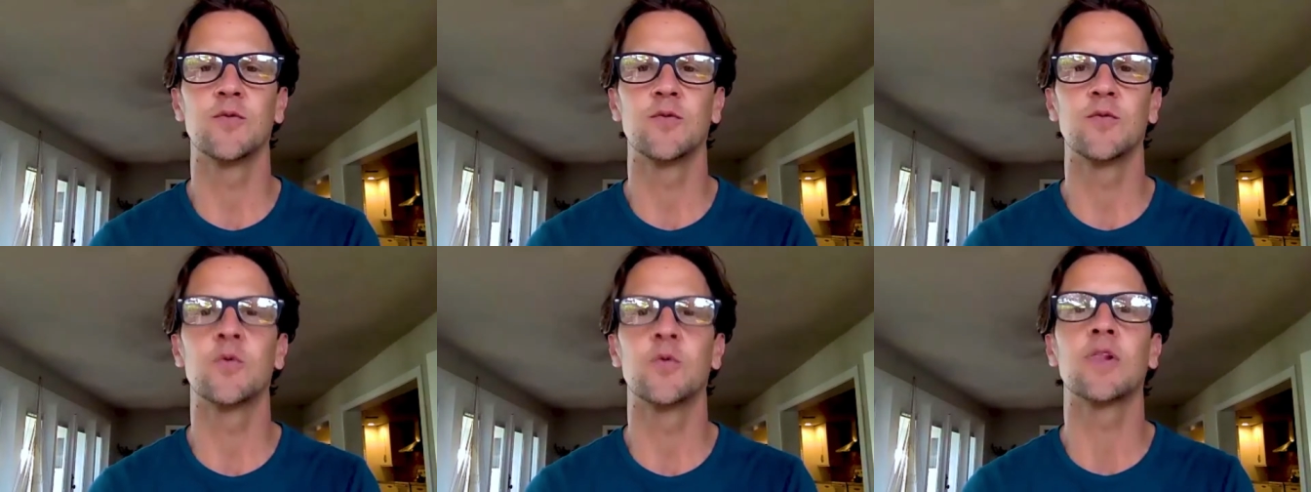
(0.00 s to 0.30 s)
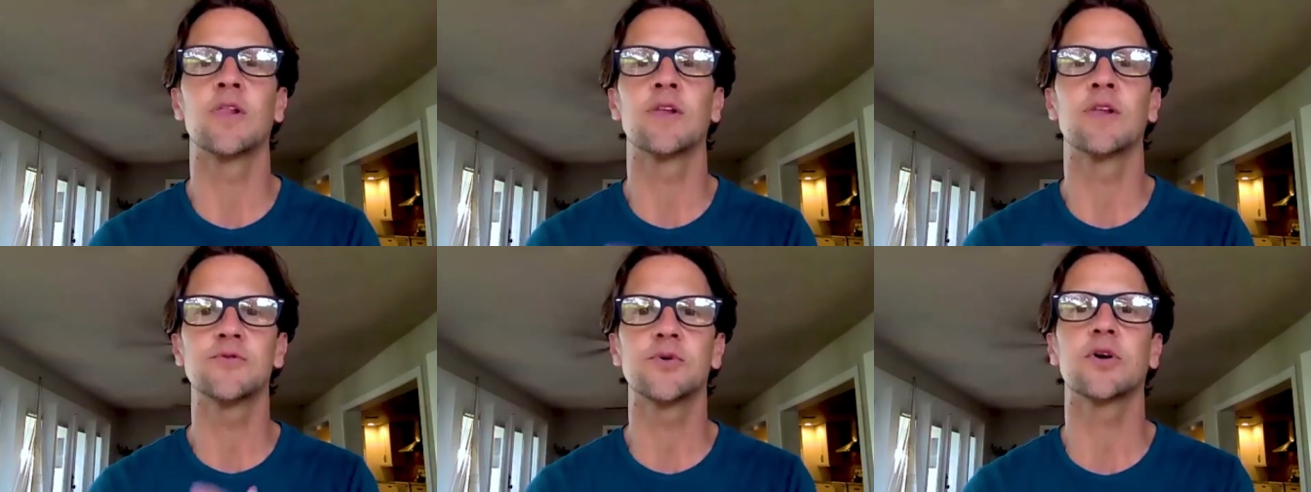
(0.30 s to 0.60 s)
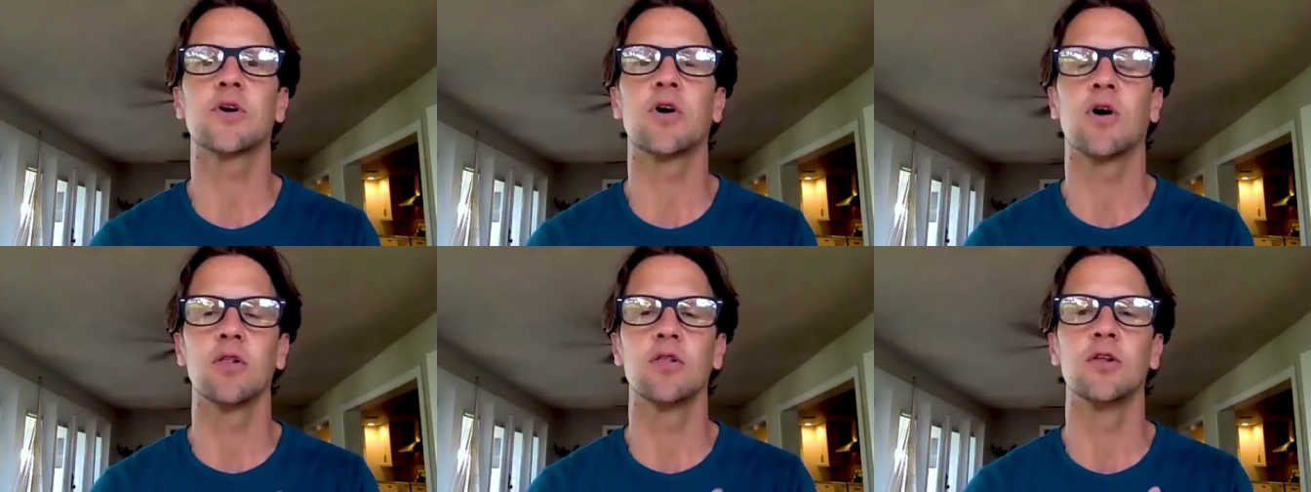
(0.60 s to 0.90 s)
re- let's
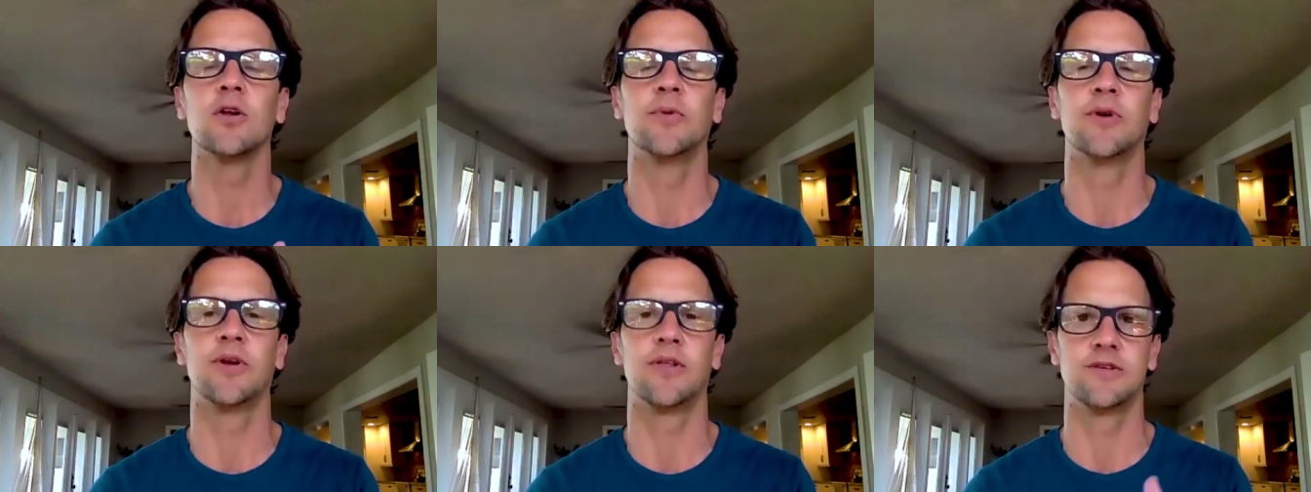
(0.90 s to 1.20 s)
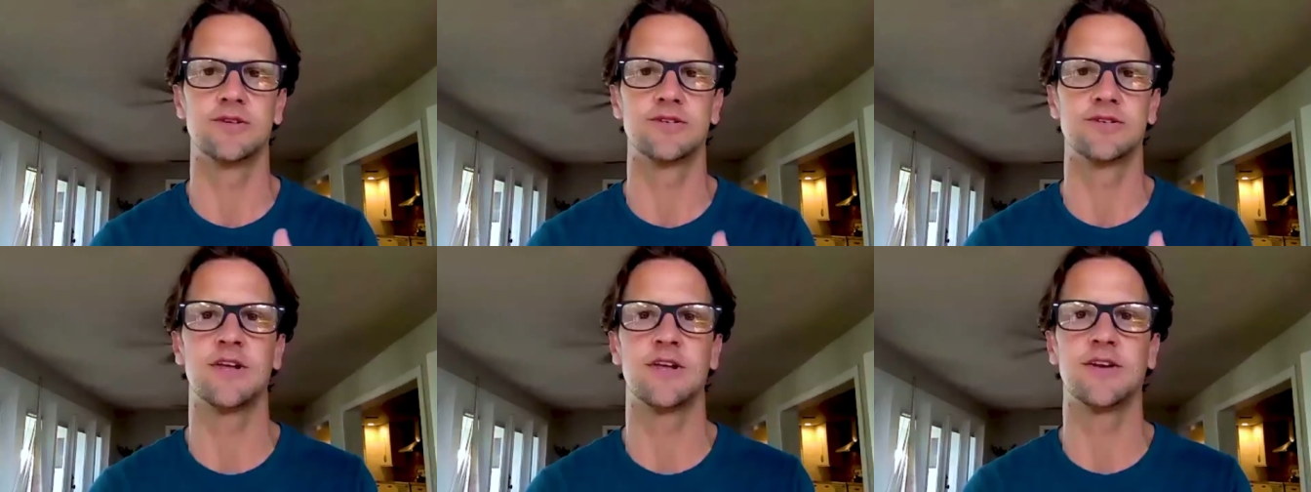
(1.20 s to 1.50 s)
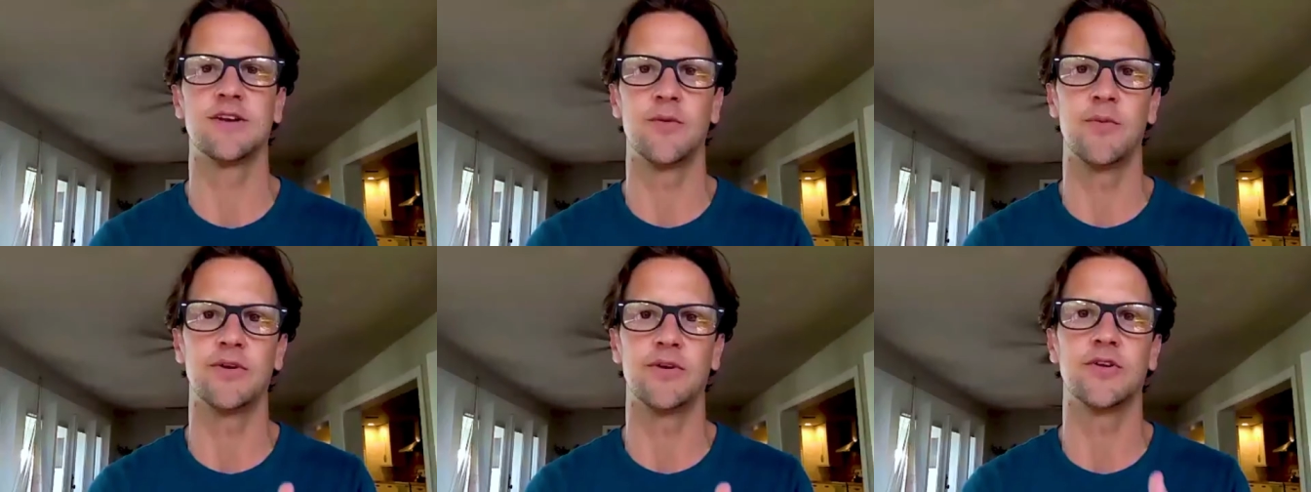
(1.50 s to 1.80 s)
recall a little bit of the
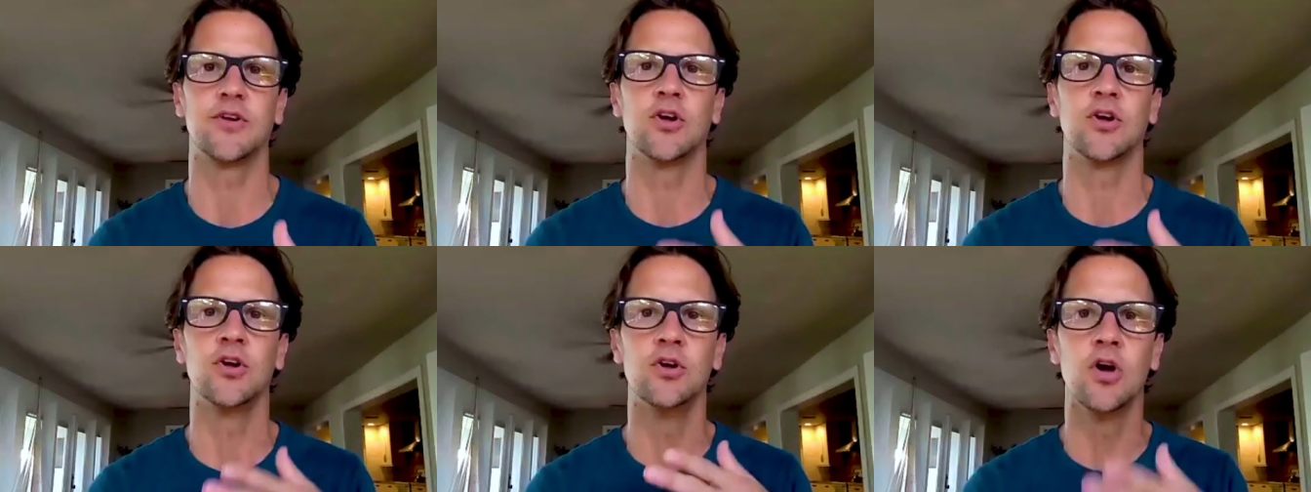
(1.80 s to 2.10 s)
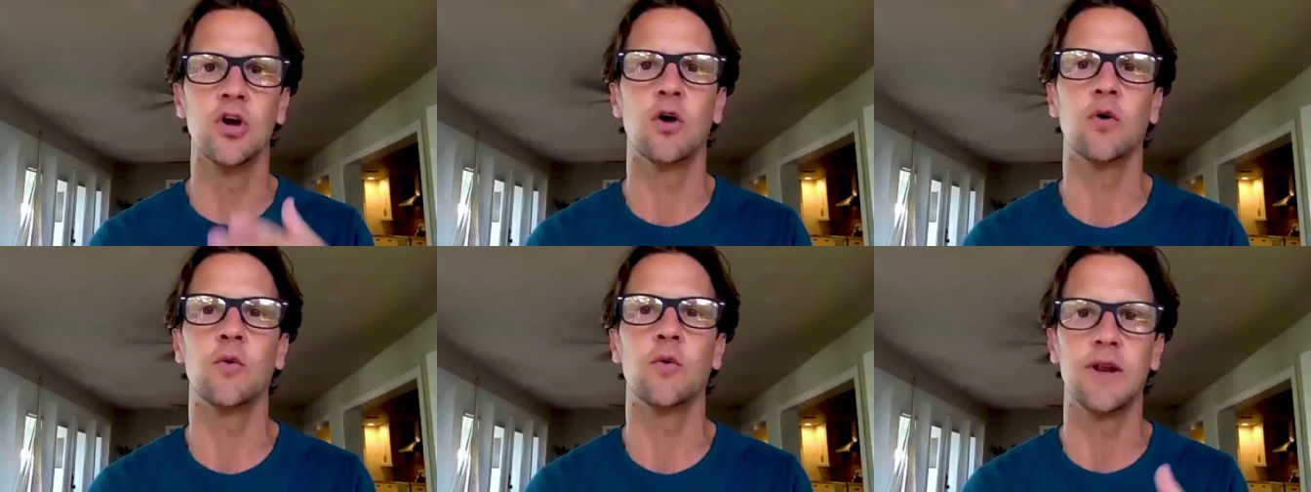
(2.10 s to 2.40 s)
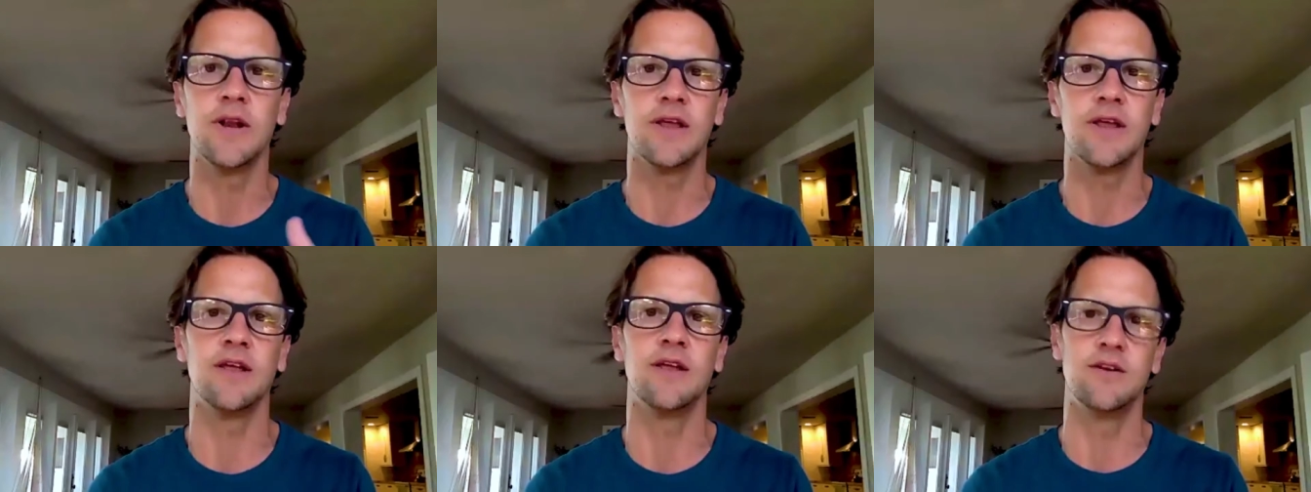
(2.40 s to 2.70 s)
sentiment
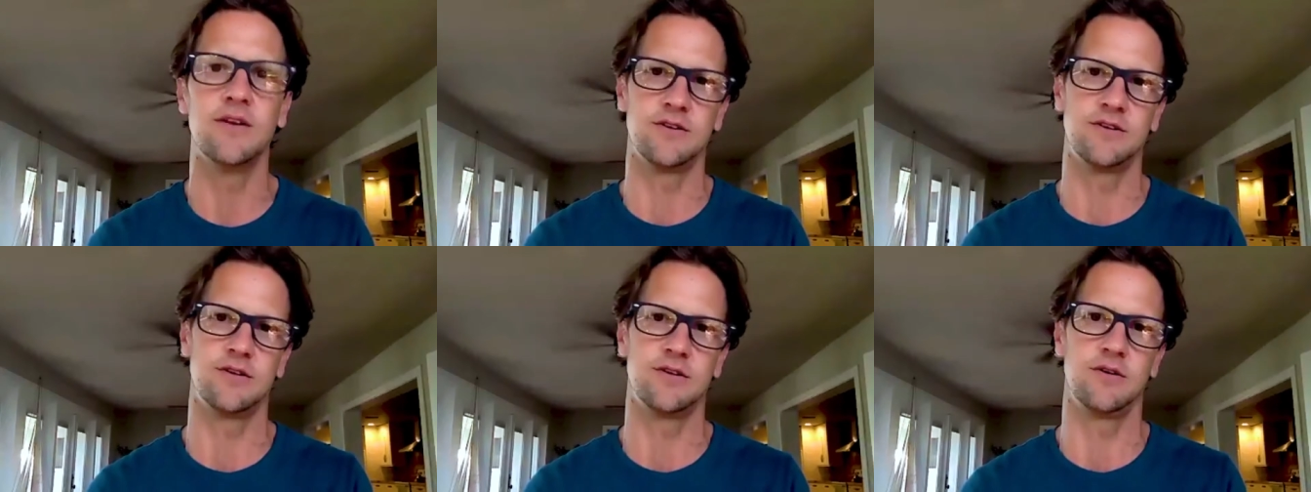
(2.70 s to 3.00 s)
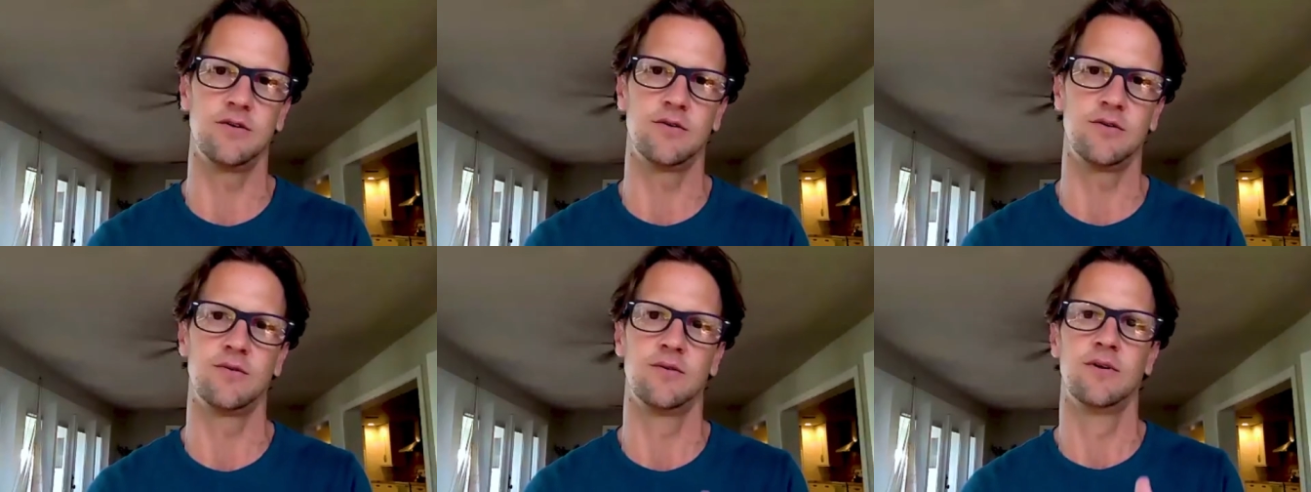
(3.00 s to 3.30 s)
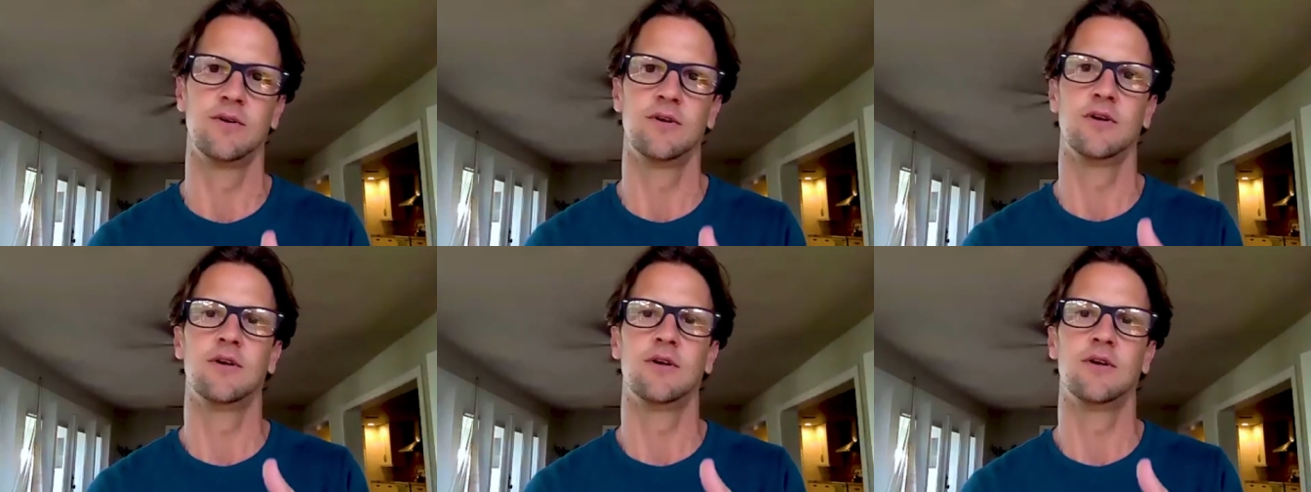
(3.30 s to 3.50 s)
going into